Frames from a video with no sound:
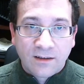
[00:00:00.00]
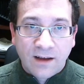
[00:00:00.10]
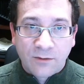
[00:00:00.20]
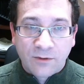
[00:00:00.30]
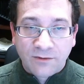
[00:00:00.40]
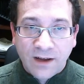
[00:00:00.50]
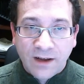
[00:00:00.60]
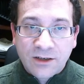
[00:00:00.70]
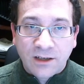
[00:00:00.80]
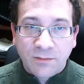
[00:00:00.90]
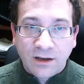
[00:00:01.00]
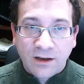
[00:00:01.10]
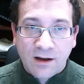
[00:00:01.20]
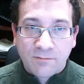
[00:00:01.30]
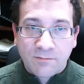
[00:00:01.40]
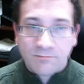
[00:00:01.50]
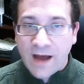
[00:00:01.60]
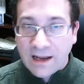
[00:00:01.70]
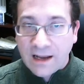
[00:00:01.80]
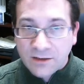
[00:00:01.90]
that would eventually become
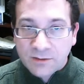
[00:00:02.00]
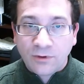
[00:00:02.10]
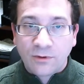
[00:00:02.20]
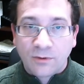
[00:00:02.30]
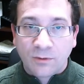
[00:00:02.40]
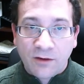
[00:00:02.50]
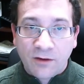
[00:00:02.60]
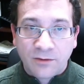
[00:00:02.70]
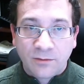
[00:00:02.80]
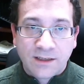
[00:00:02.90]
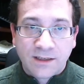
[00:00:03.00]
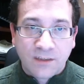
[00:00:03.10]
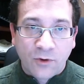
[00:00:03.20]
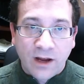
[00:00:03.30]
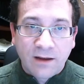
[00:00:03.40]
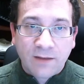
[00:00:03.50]
patentable or profitable in some way.